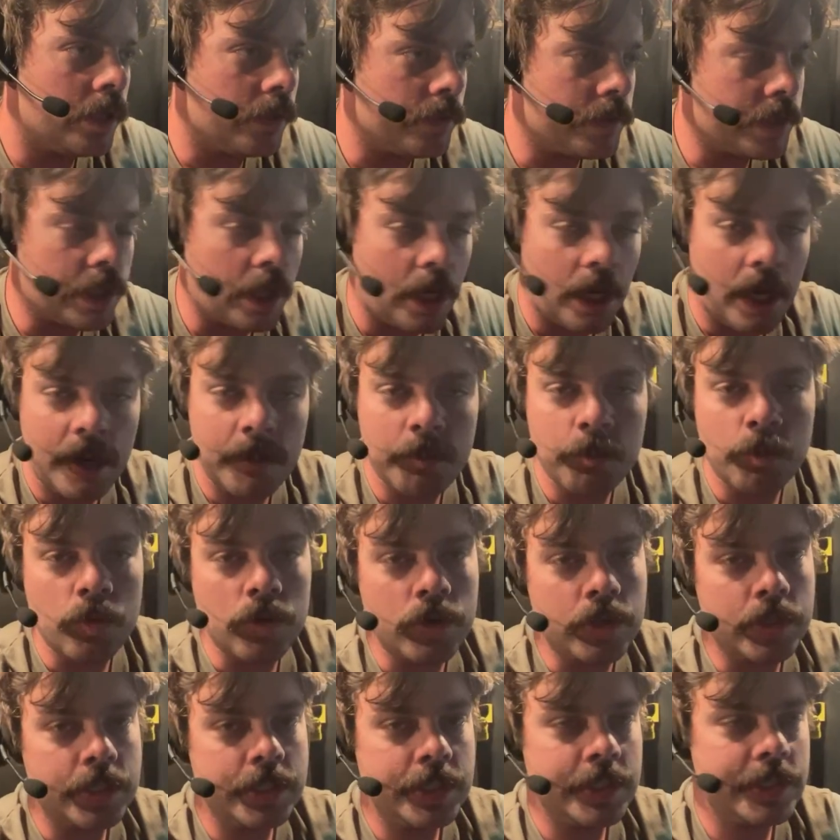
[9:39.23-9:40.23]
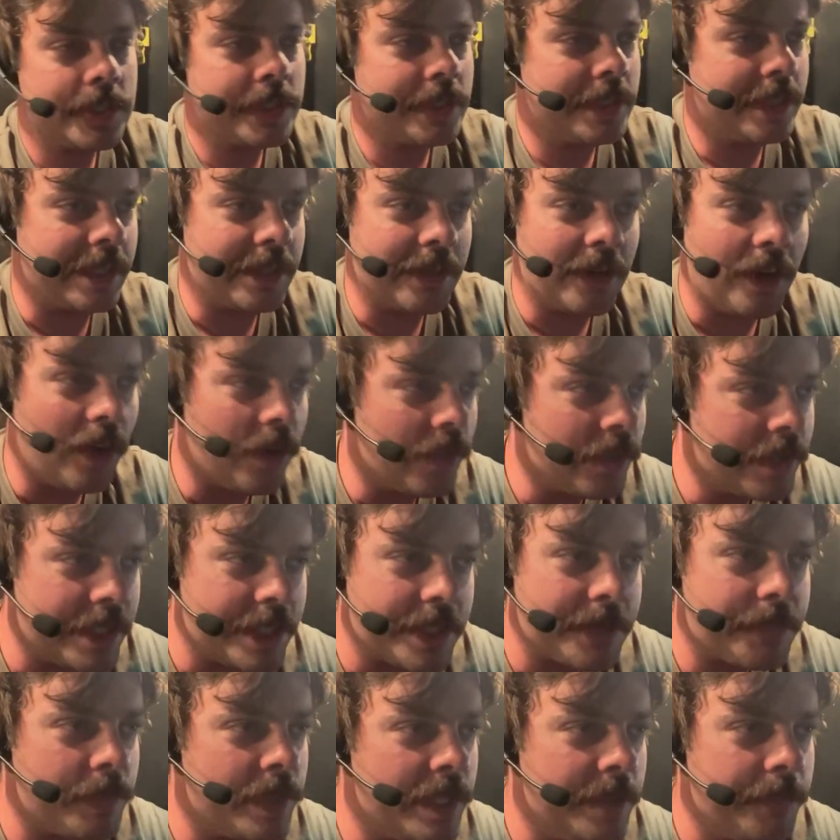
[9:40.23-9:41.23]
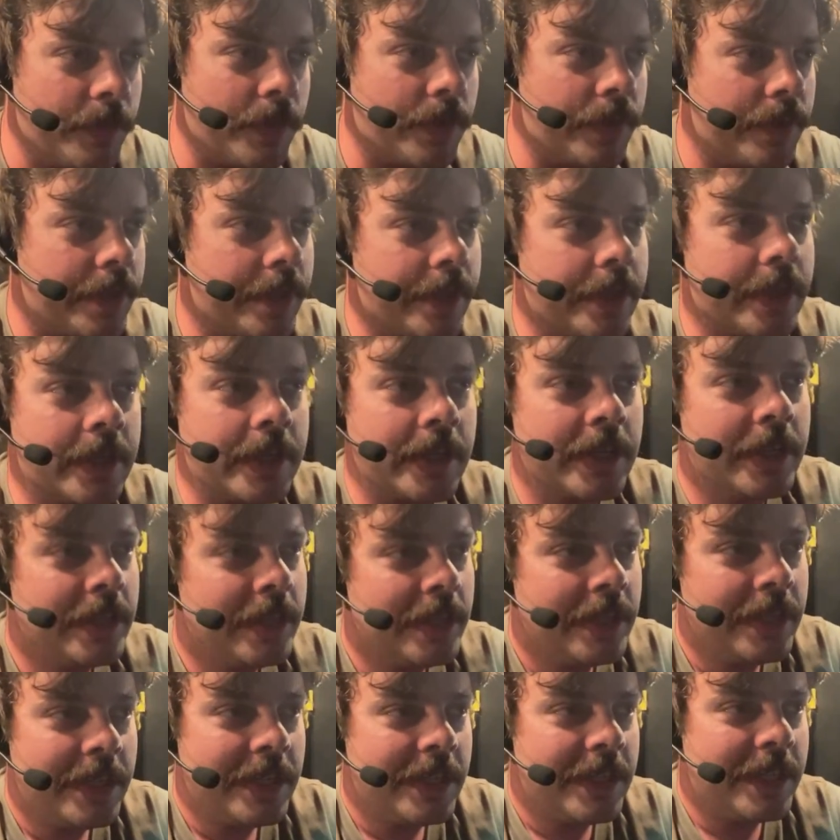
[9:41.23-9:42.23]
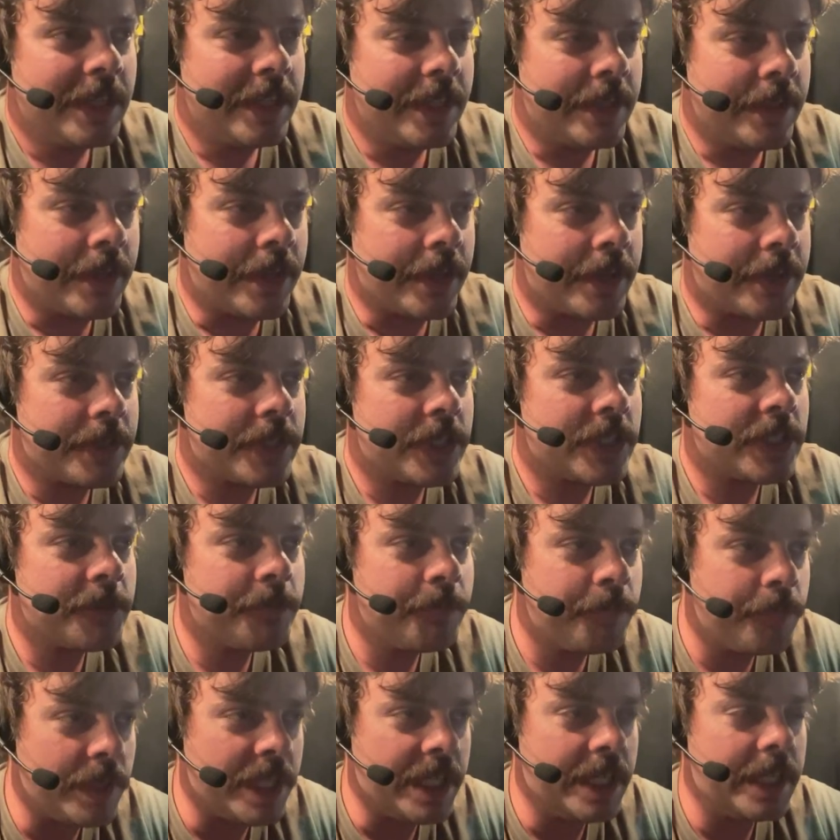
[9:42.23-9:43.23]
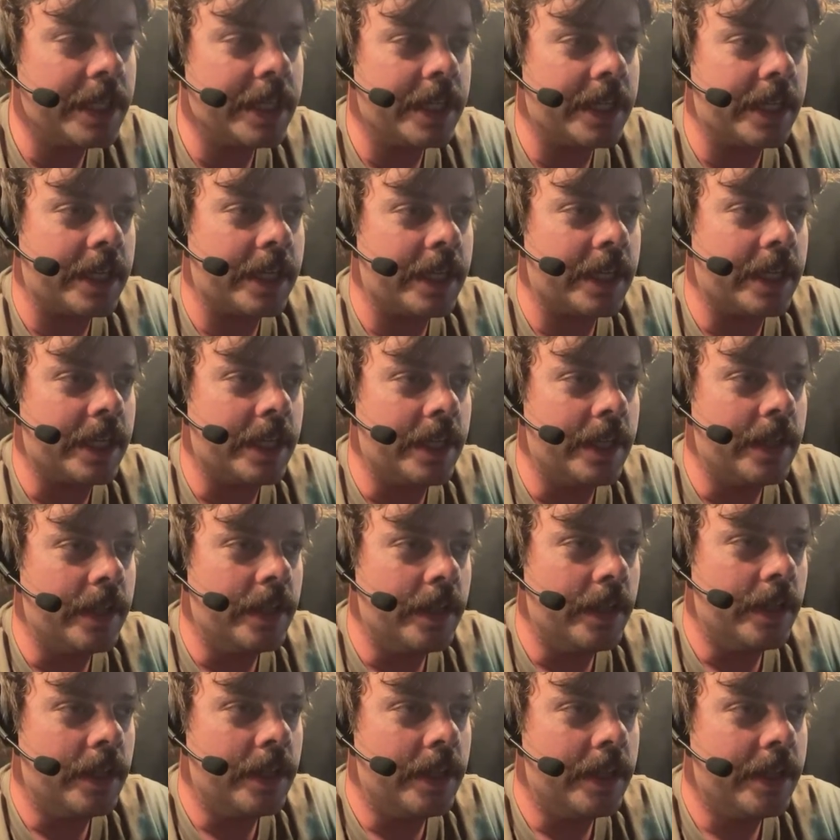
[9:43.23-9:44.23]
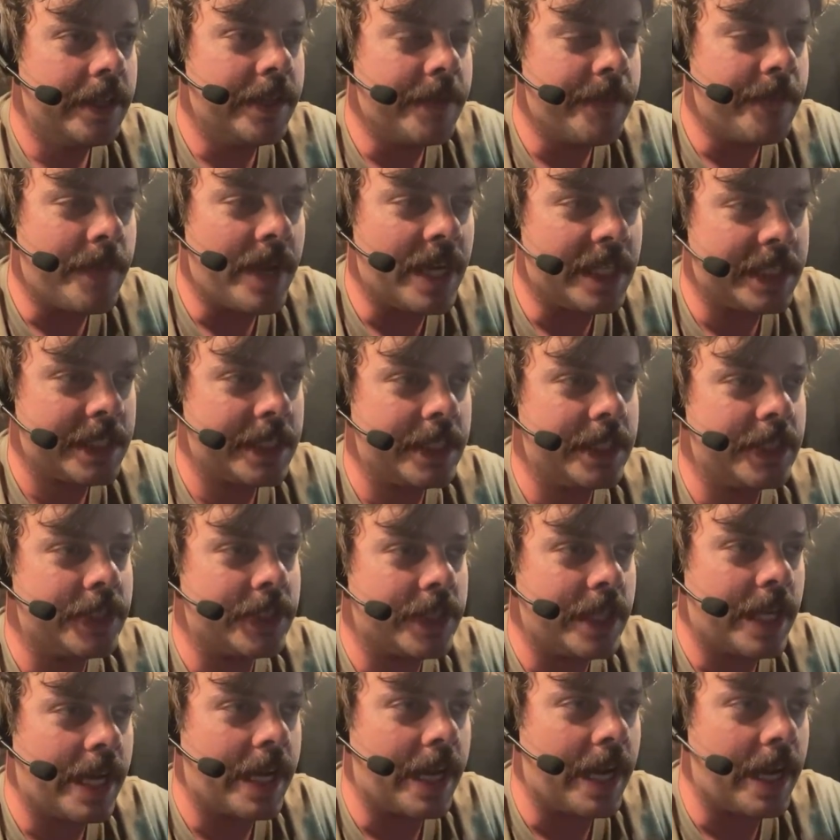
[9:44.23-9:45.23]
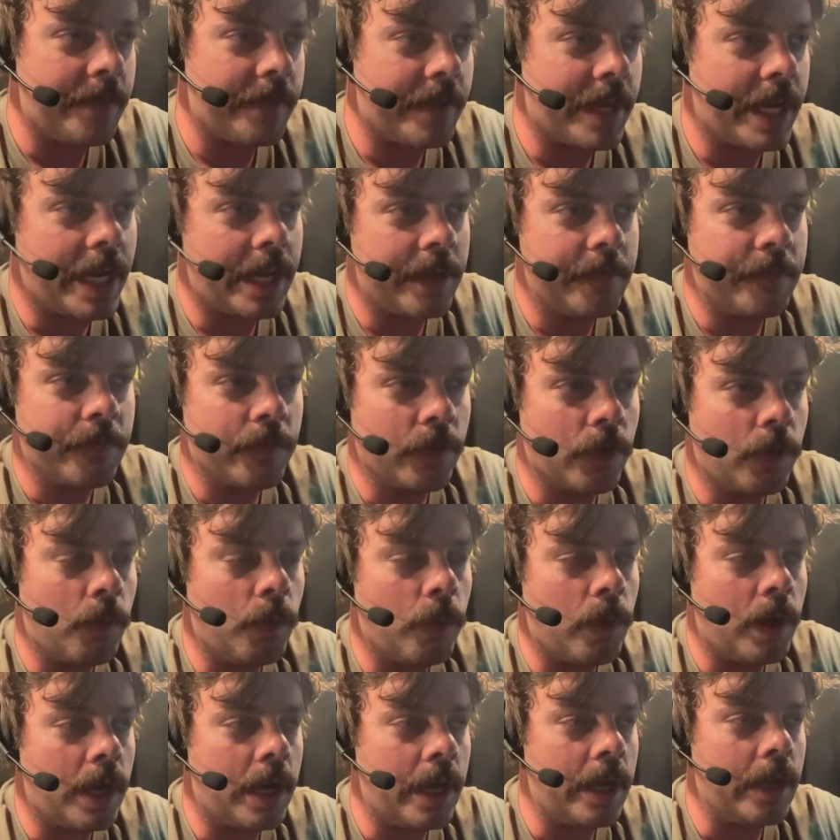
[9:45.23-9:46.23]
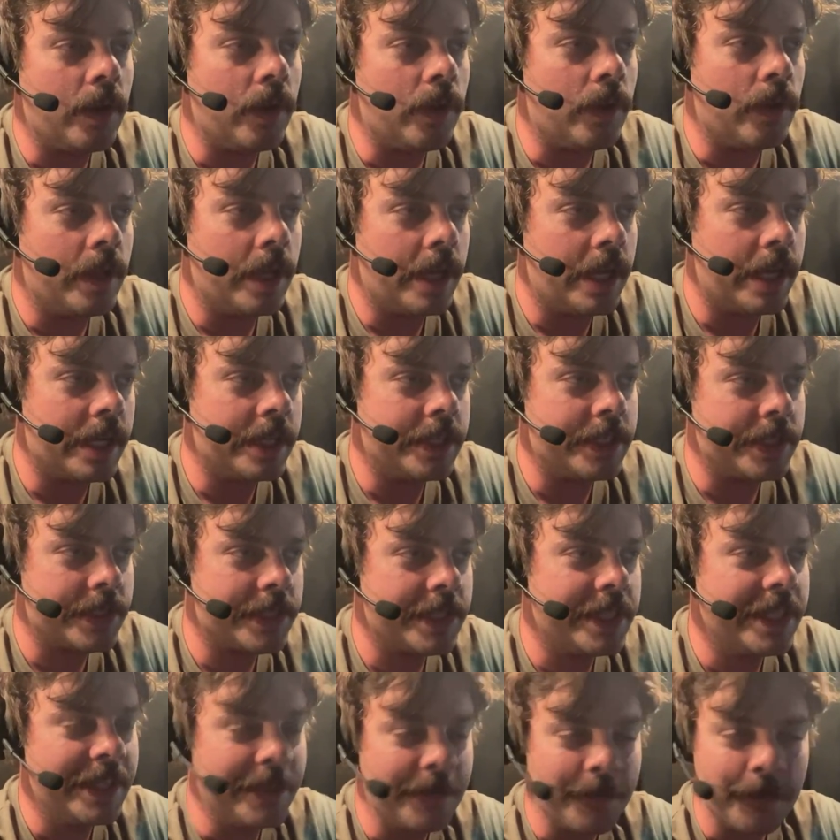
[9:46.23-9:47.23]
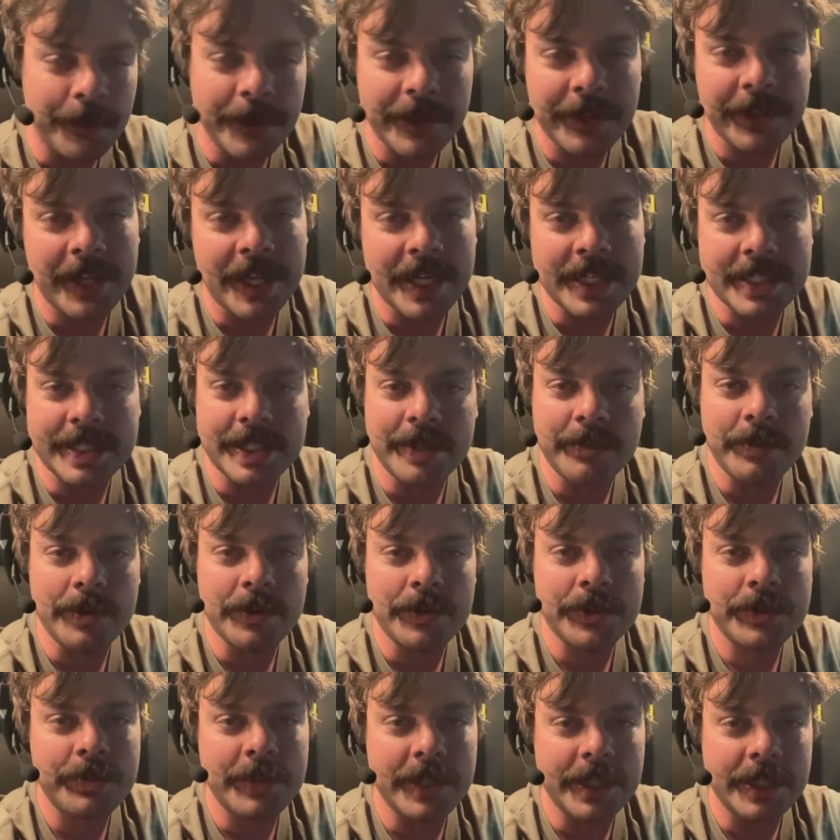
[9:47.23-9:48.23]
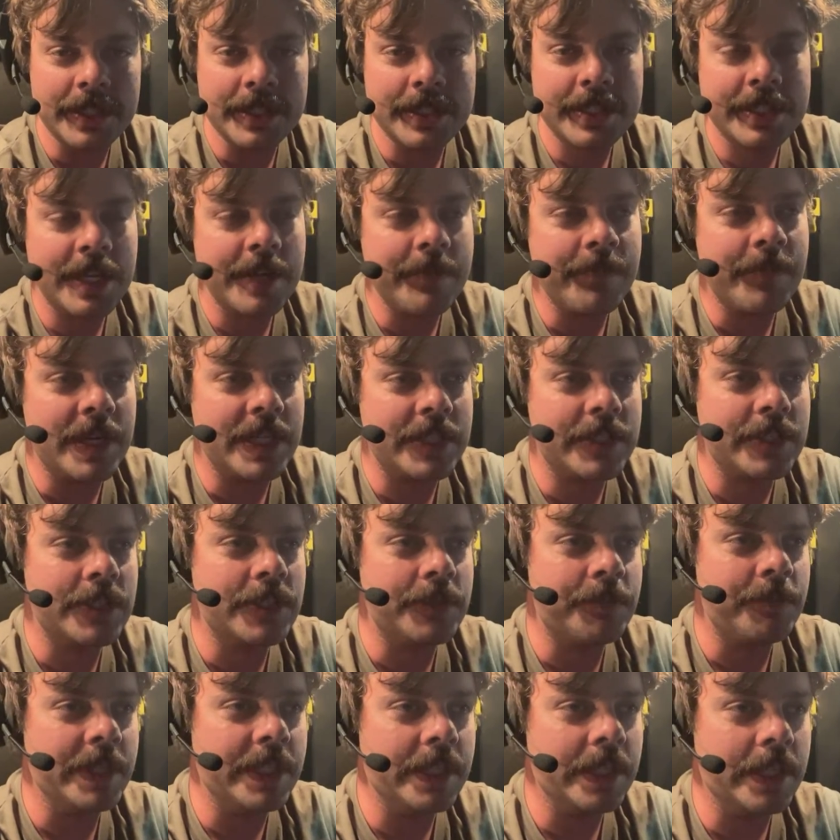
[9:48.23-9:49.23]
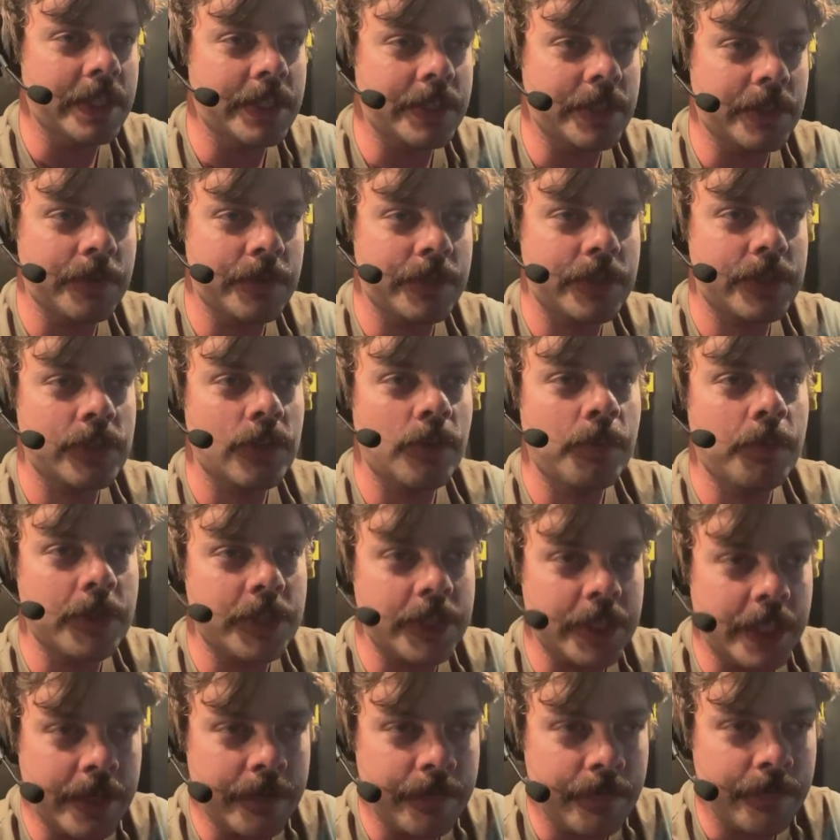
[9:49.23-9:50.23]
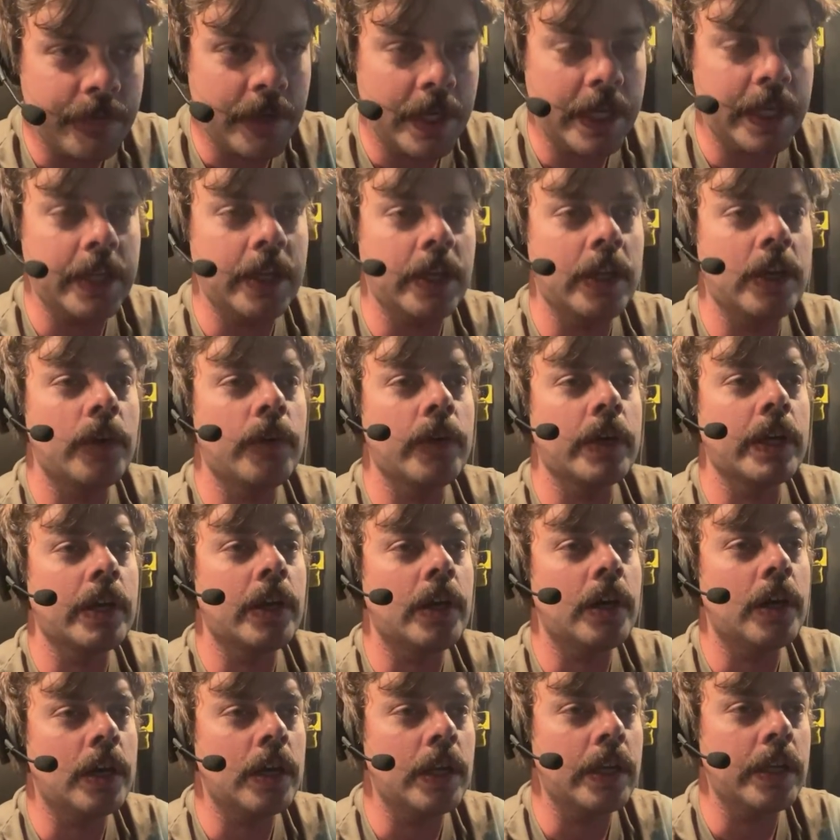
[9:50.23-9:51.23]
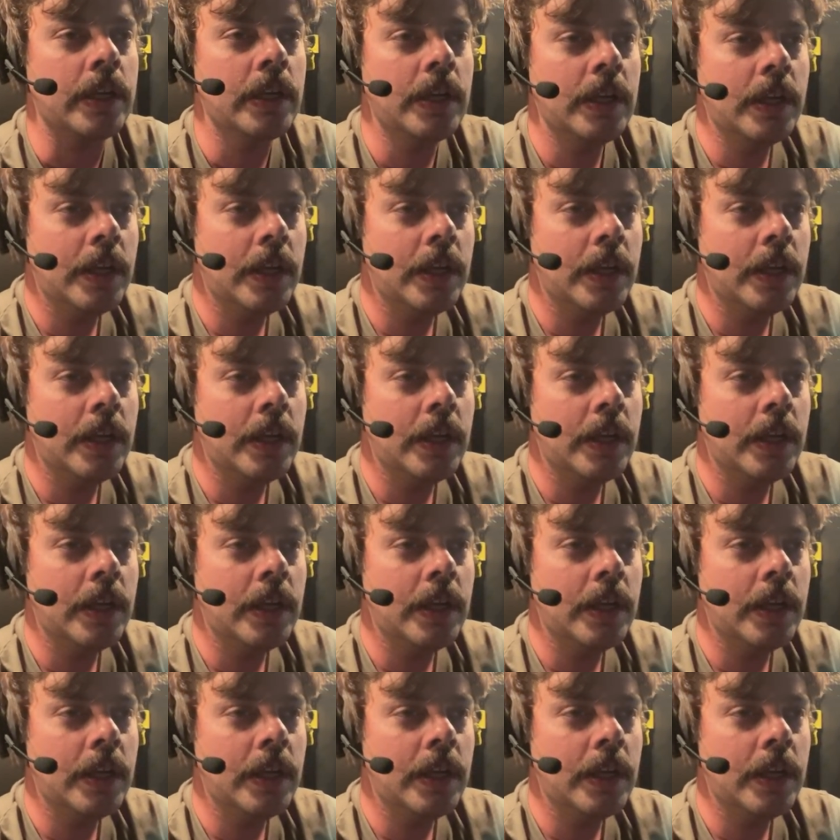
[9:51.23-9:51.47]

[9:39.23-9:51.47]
Tom Woods, like all these people, they're speaking the message that I've had for a while, and I just didn't realize that we were speaking the same message because there was so much infighting going on,